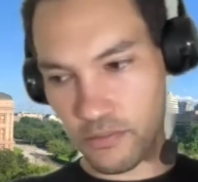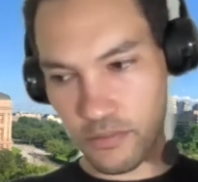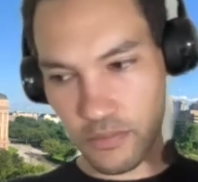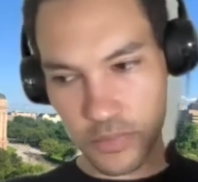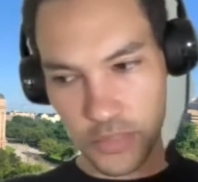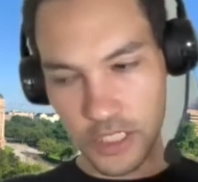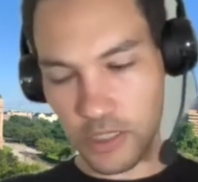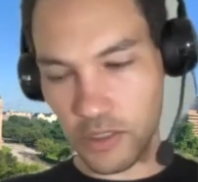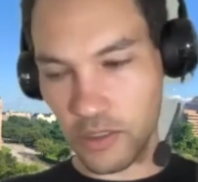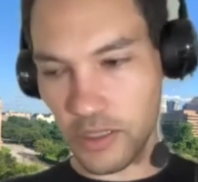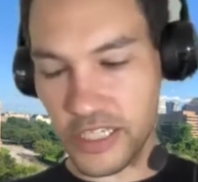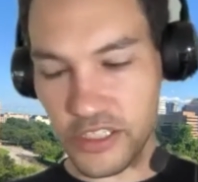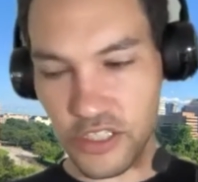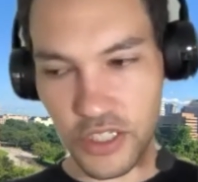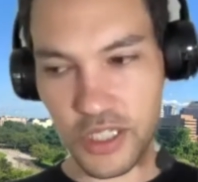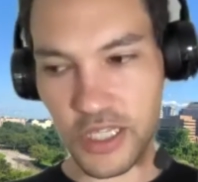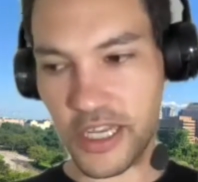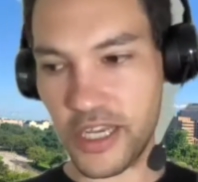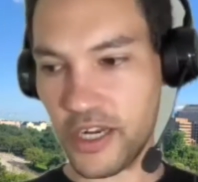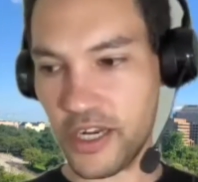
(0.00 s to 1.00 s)

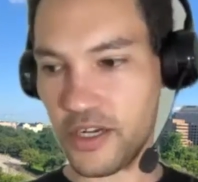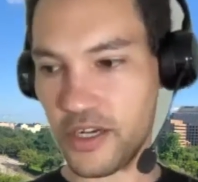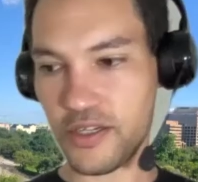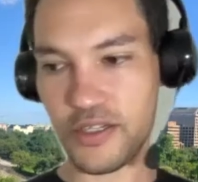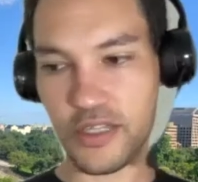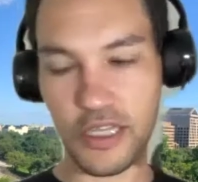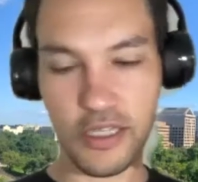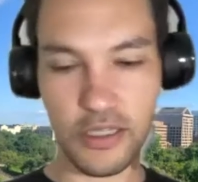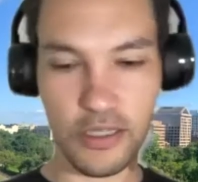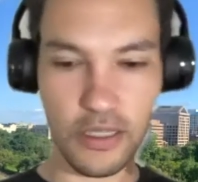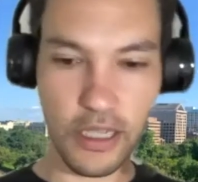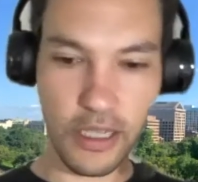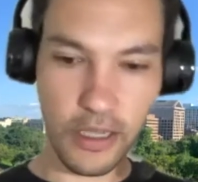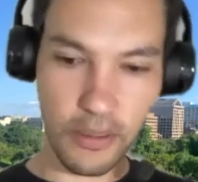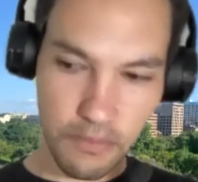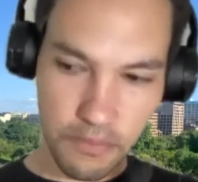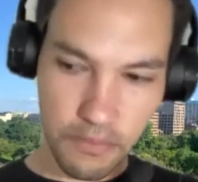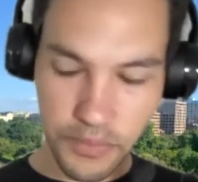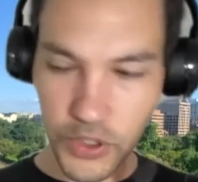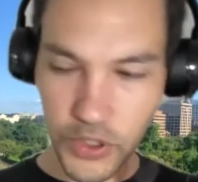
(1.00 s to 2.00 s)
legislators and like
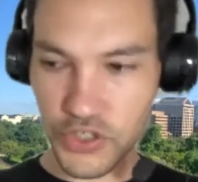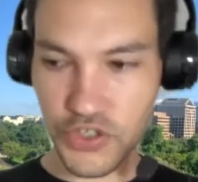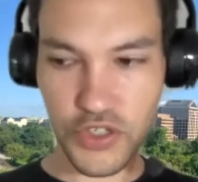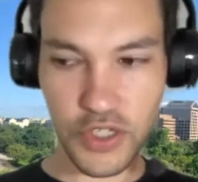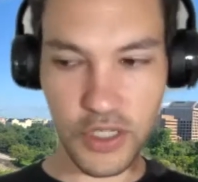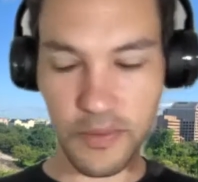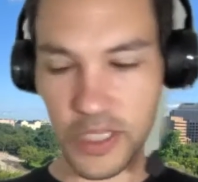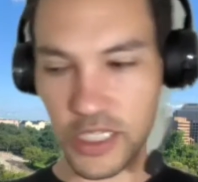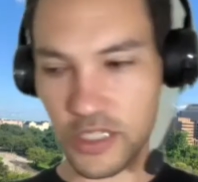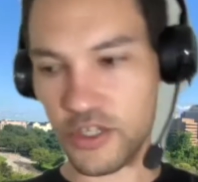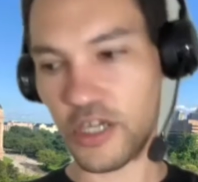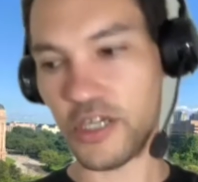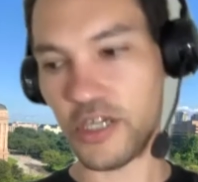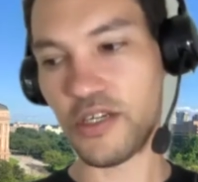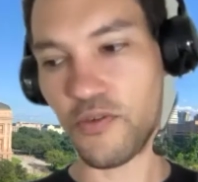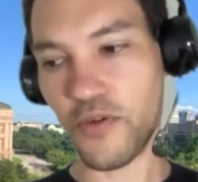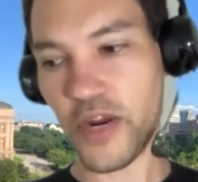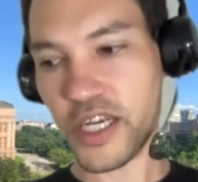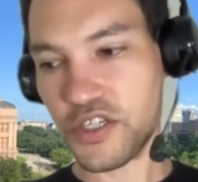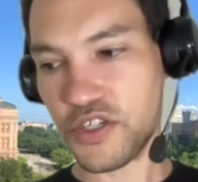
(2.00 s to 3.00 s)
push them in certain
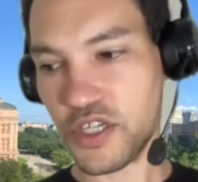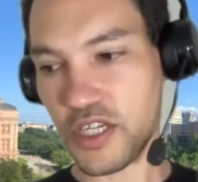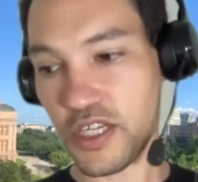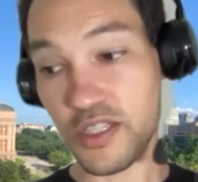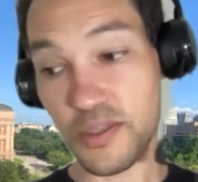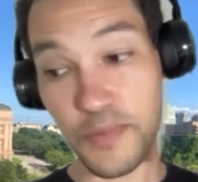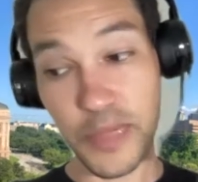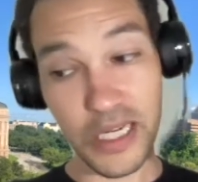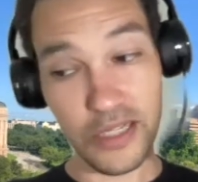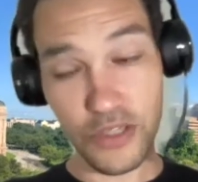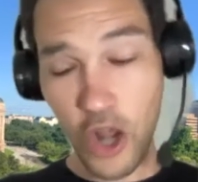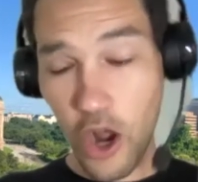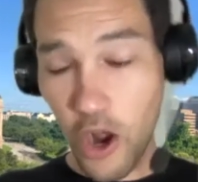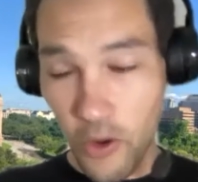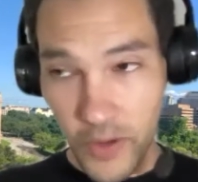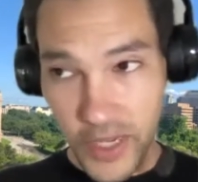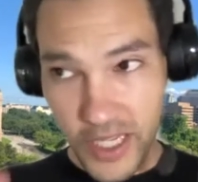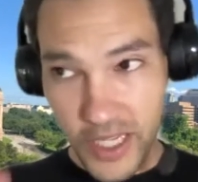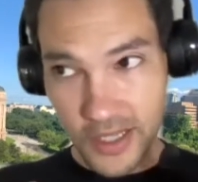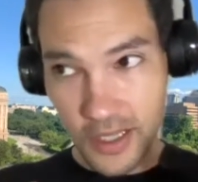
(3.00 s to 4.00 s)
directions, but it's
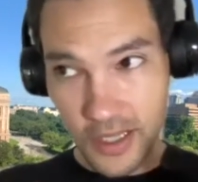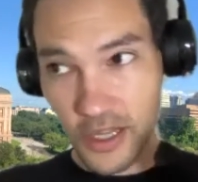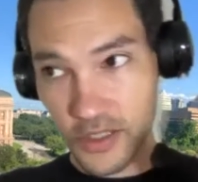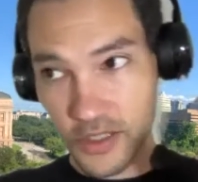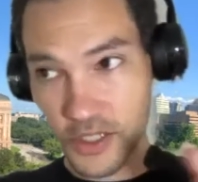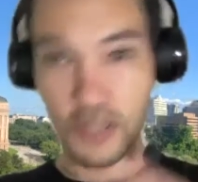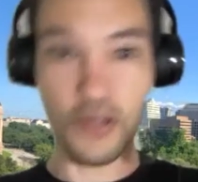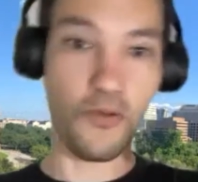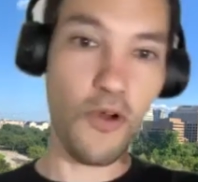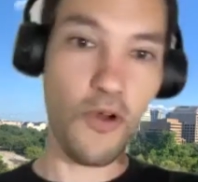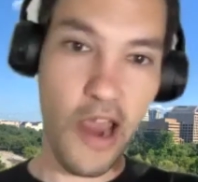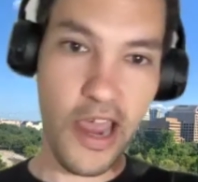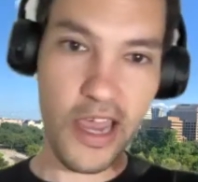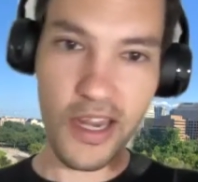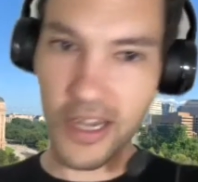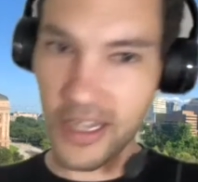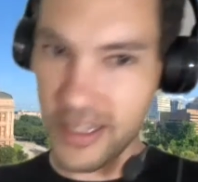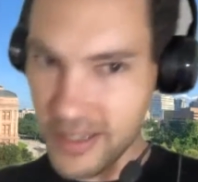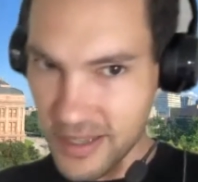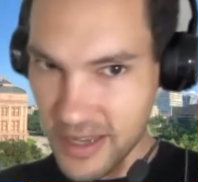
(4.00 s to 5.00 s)
always to the right.
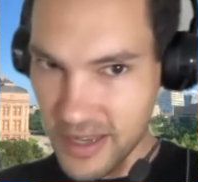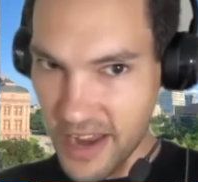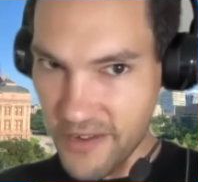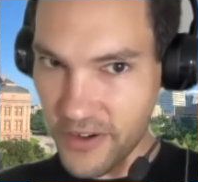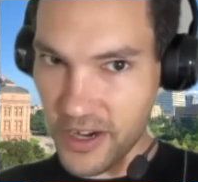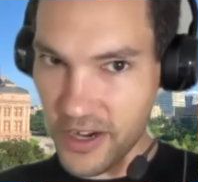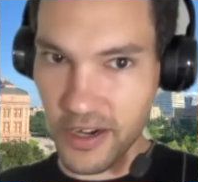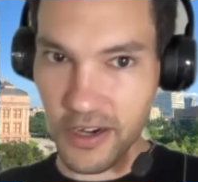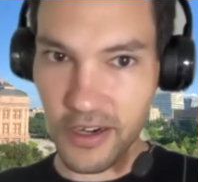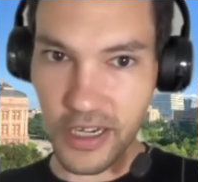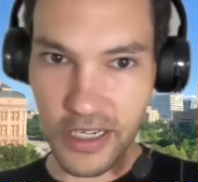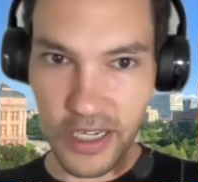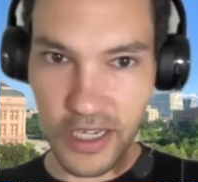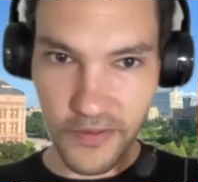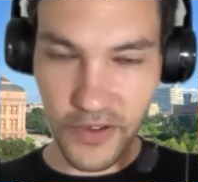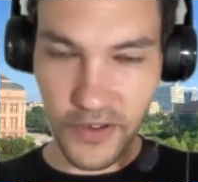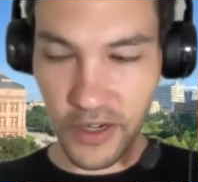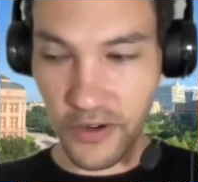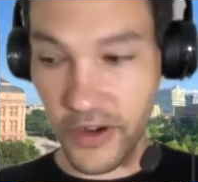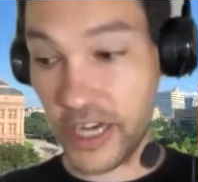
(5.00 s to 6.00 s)
It's never a
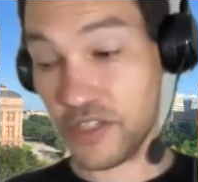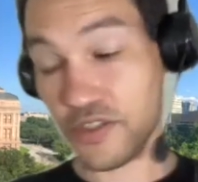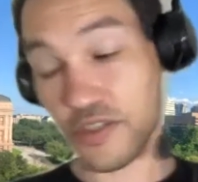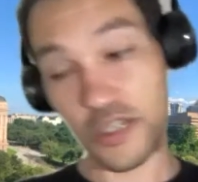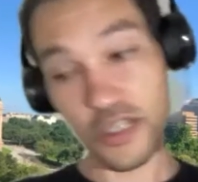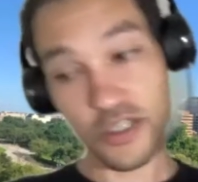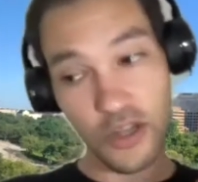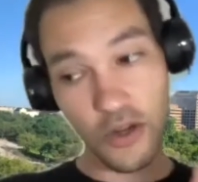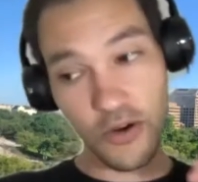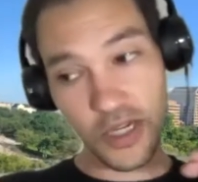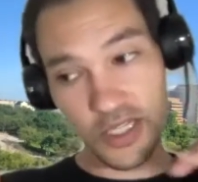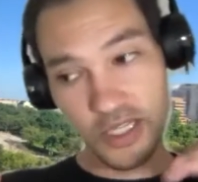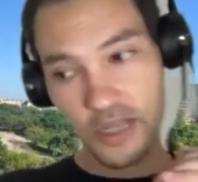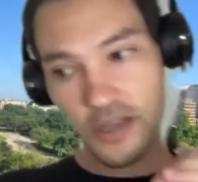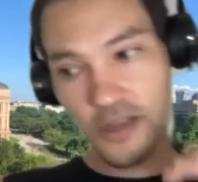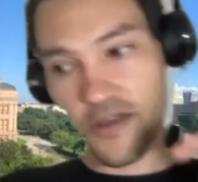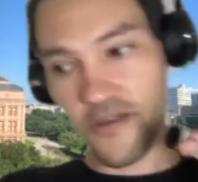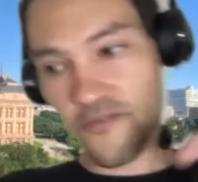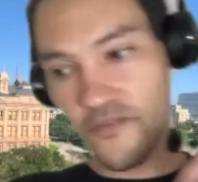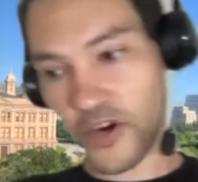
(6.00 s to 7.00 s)
different direction. It's always
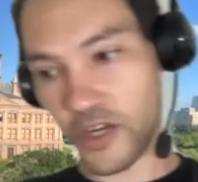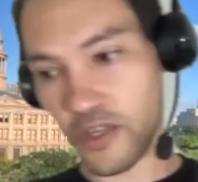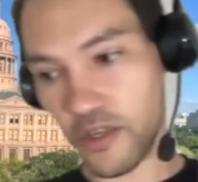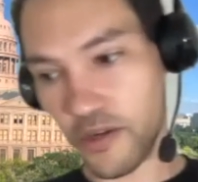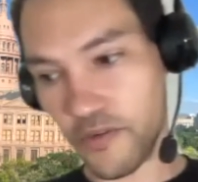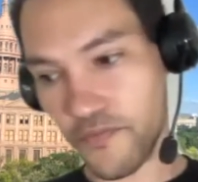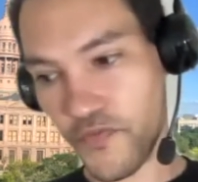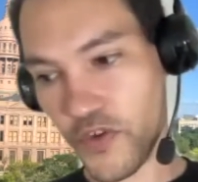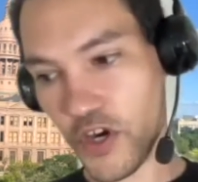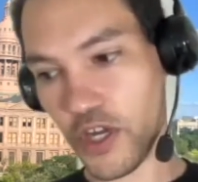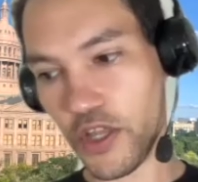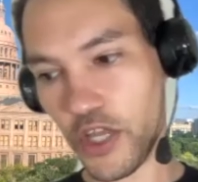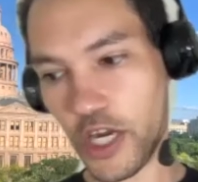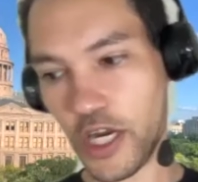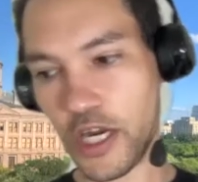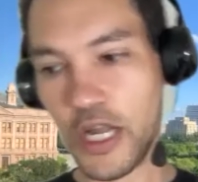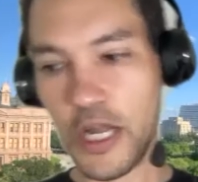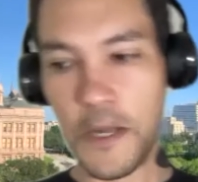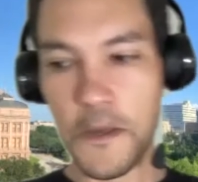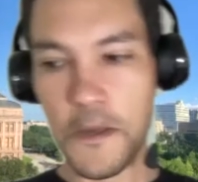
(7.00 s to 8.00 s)
further and further.
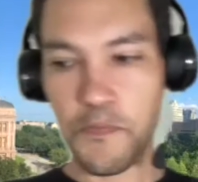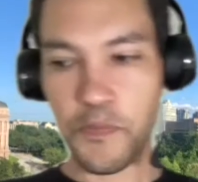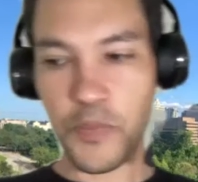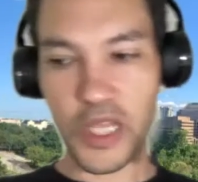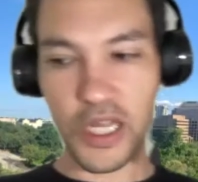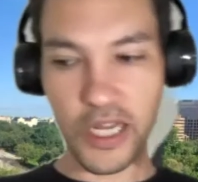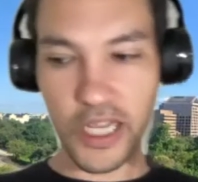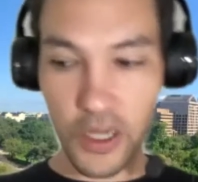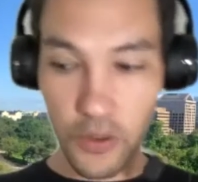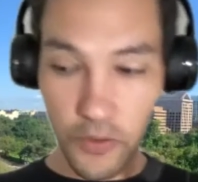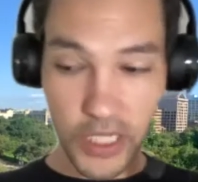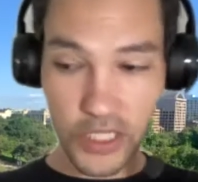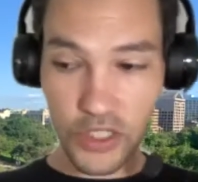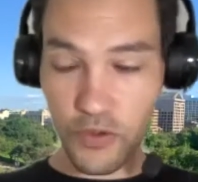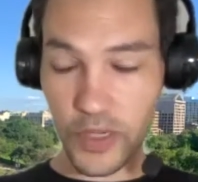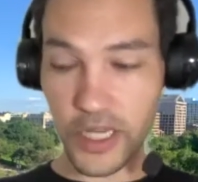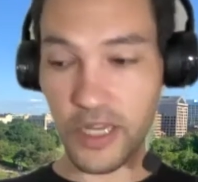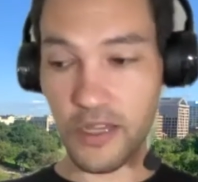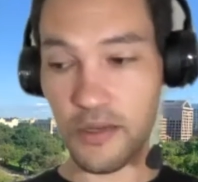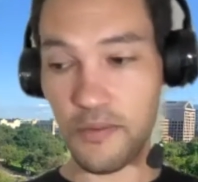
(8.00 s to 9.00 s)
And he
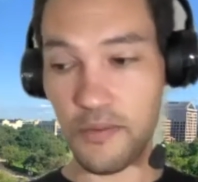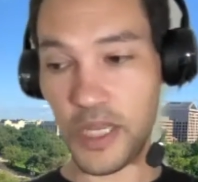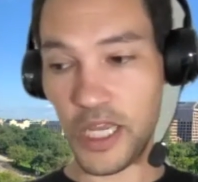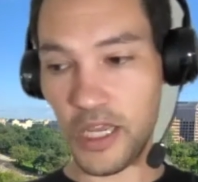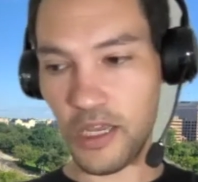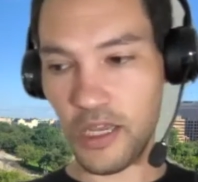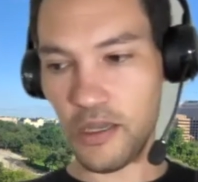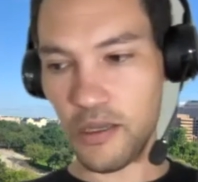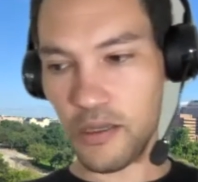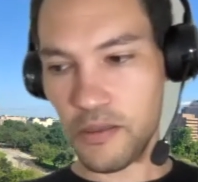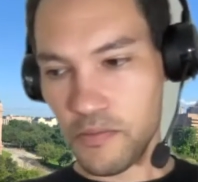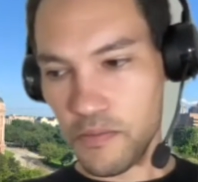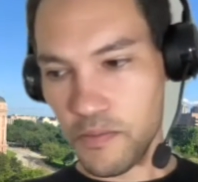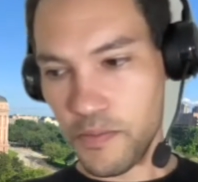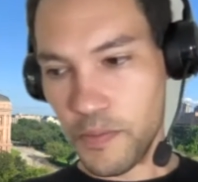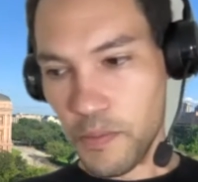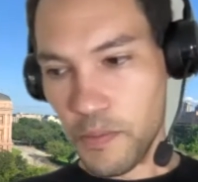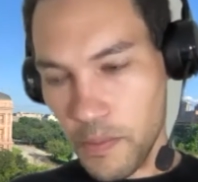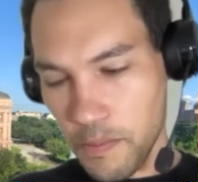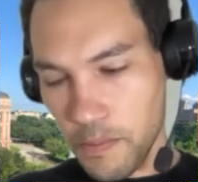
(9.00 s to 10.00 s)
retweeted me.
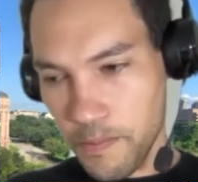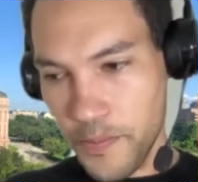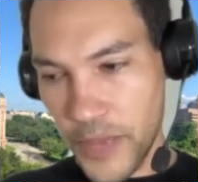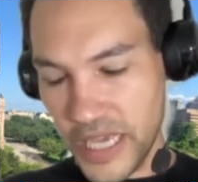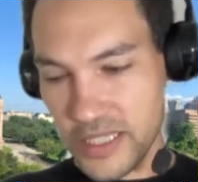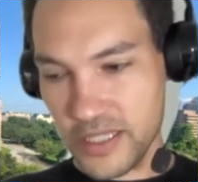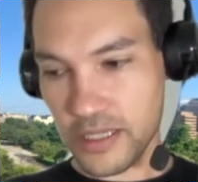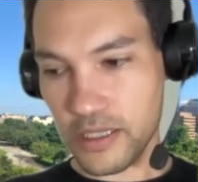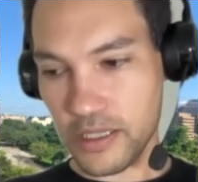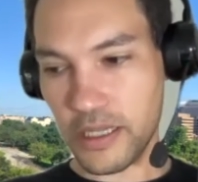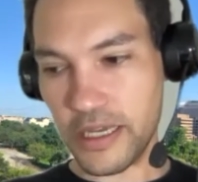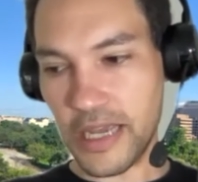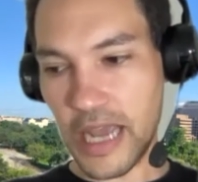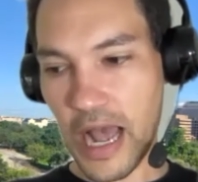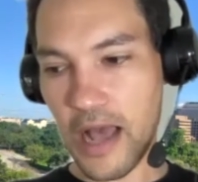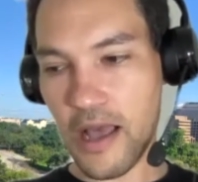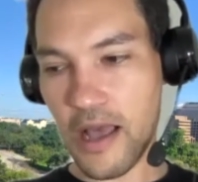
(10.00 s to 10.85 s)
Basically,